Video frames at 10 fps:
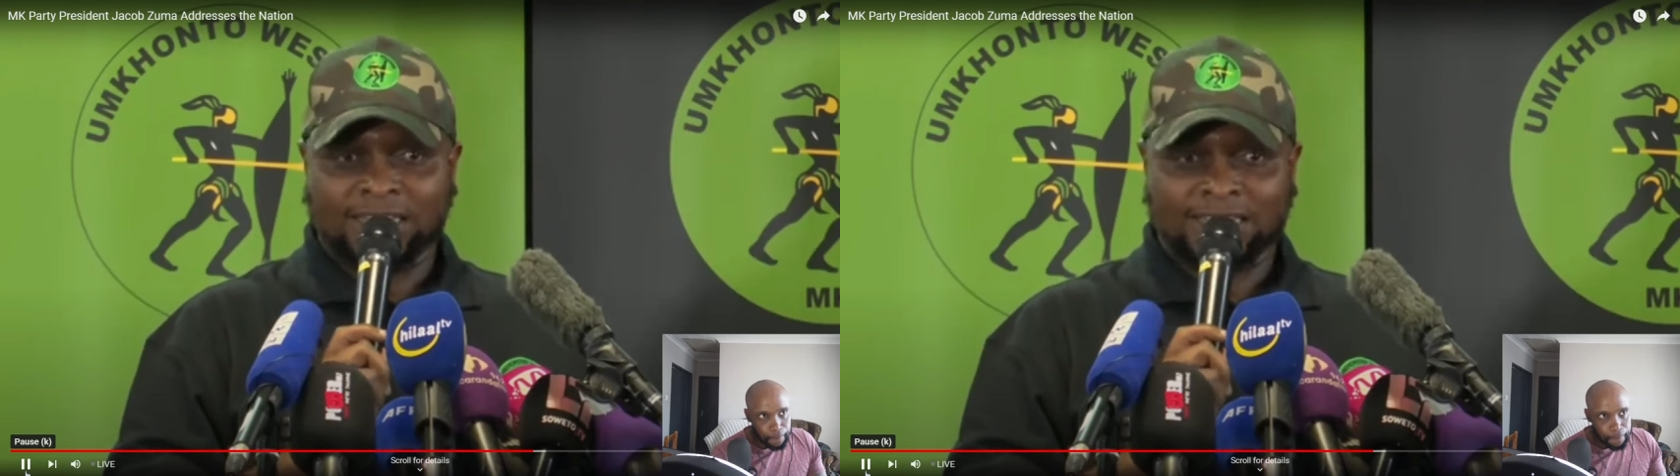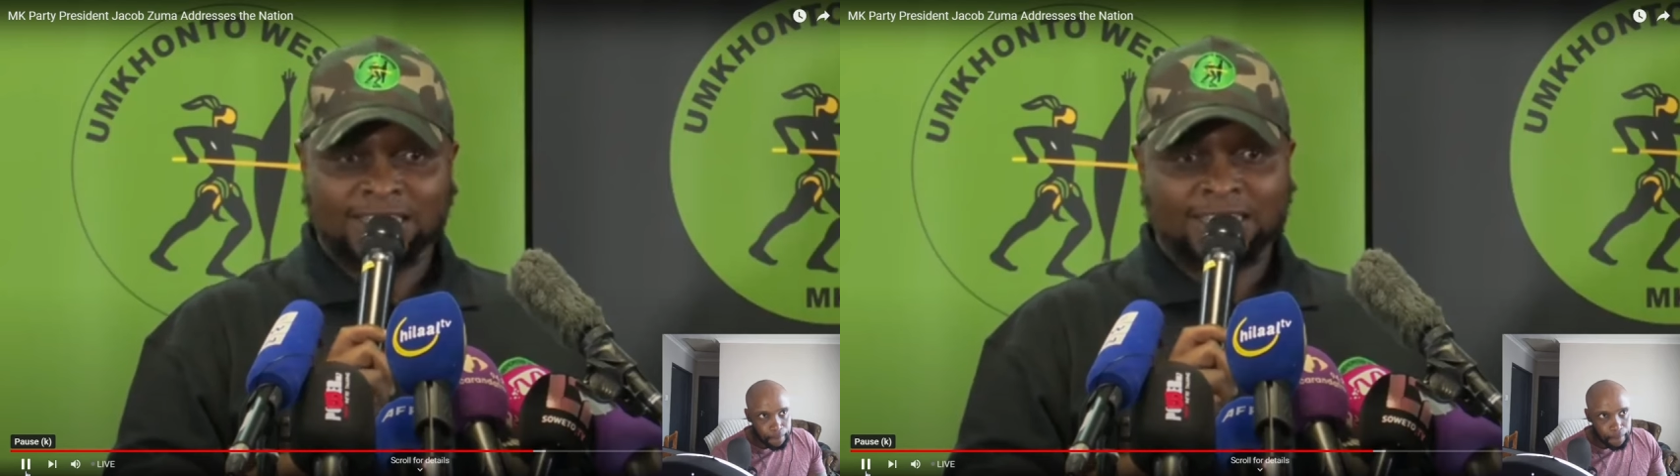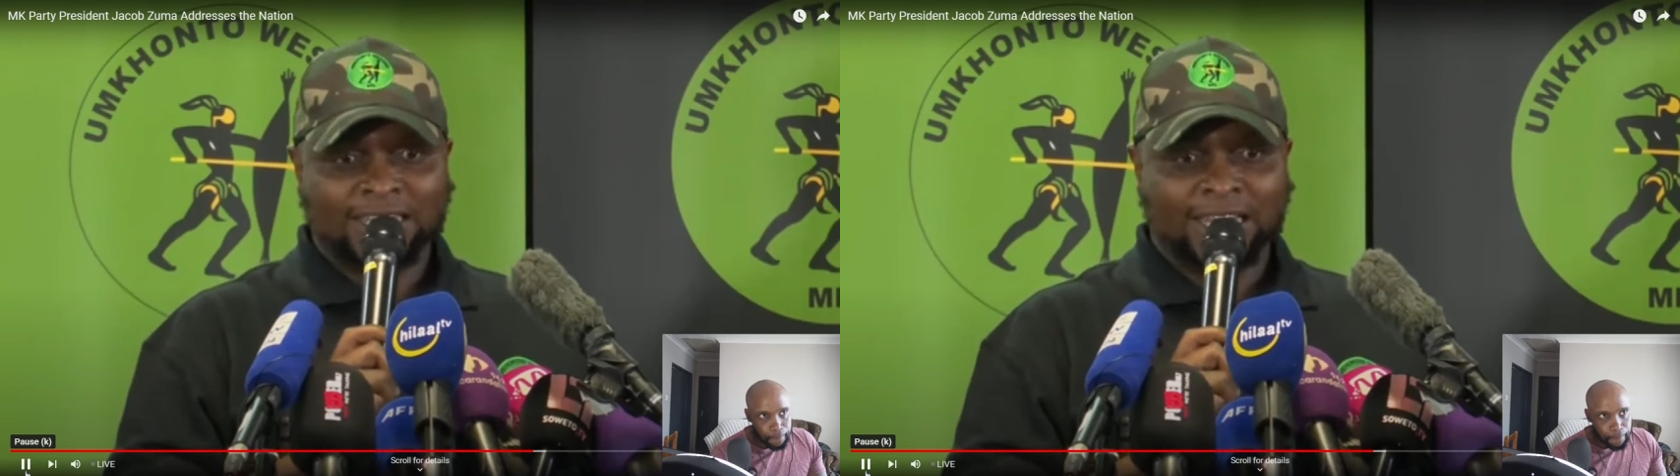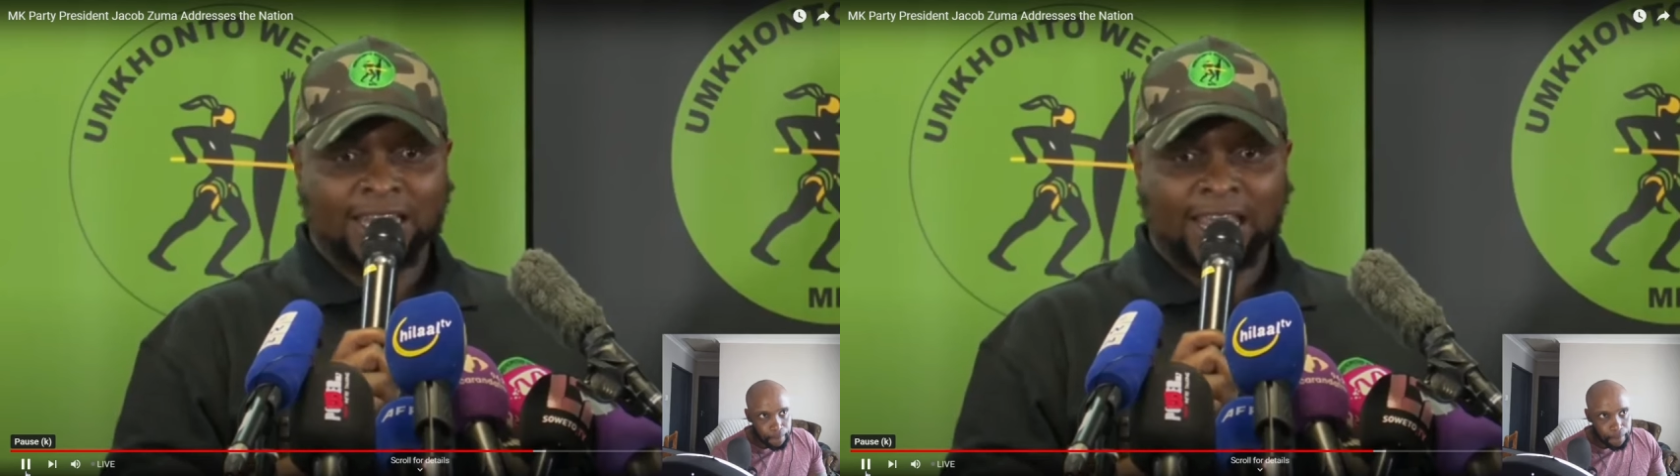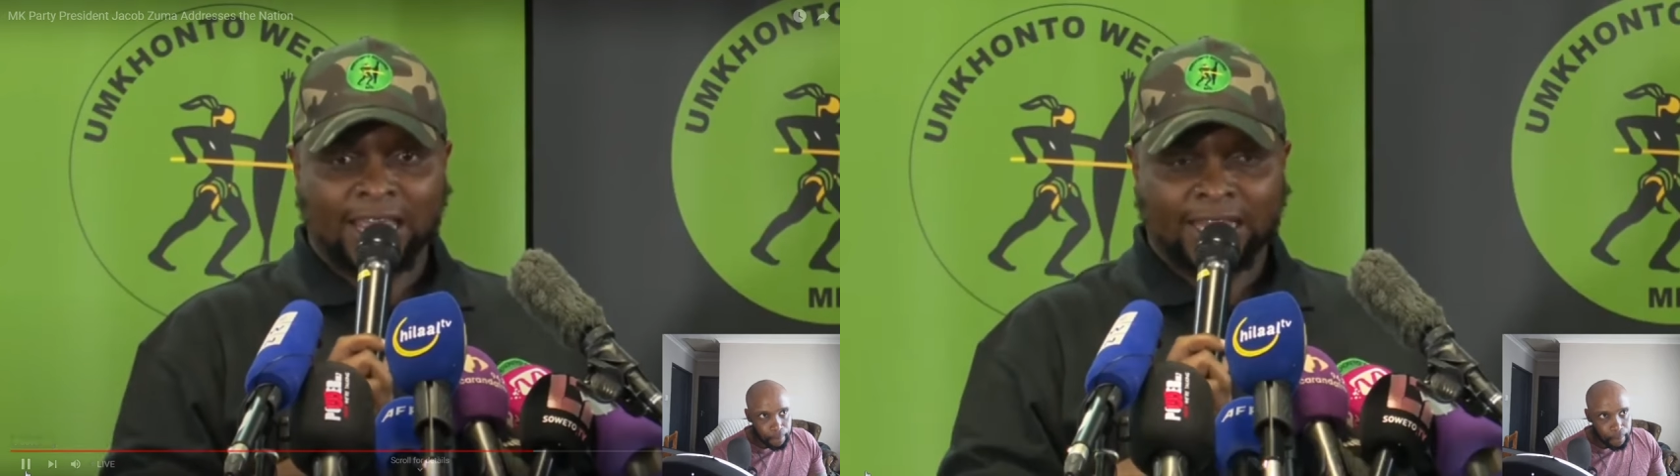decision
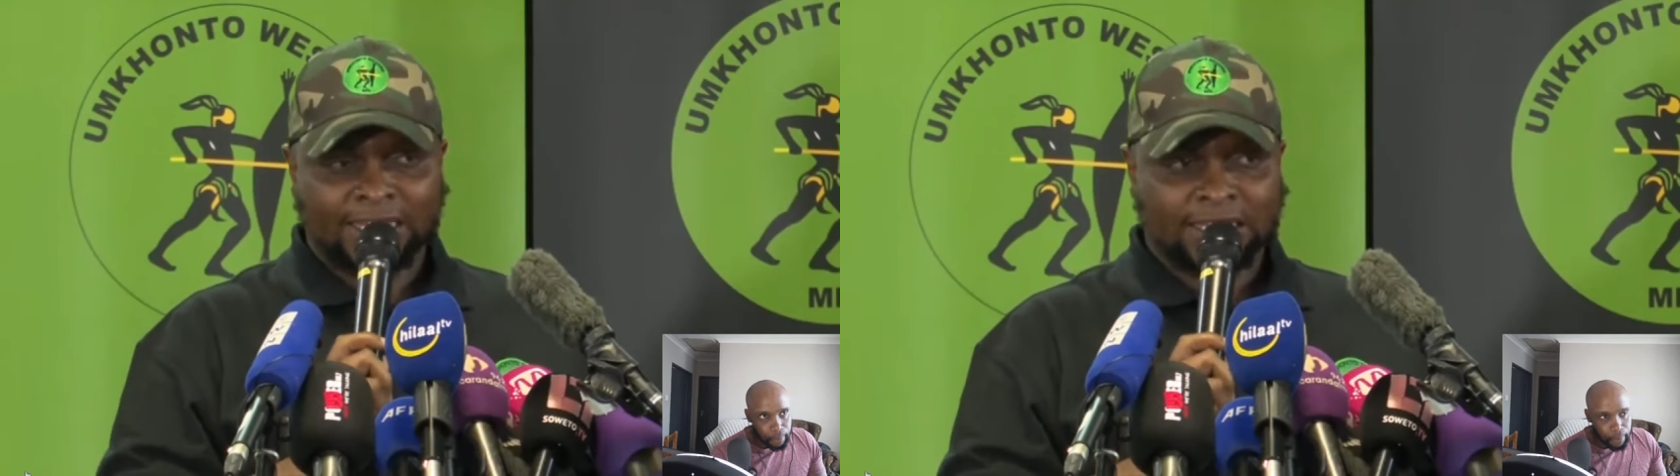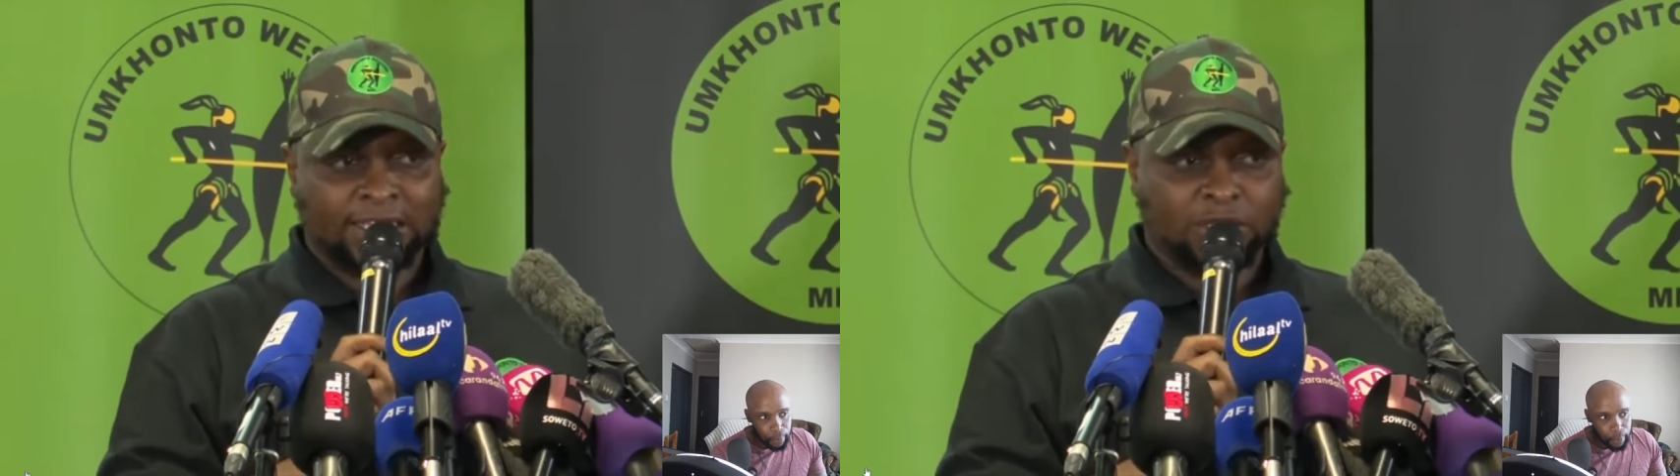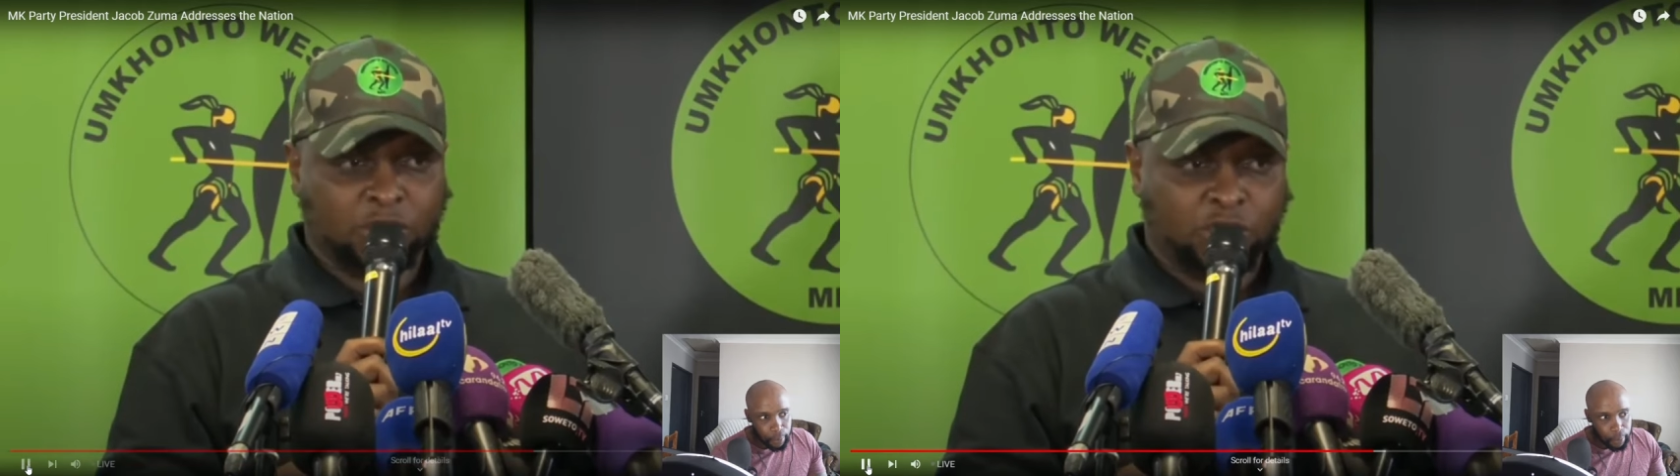and act to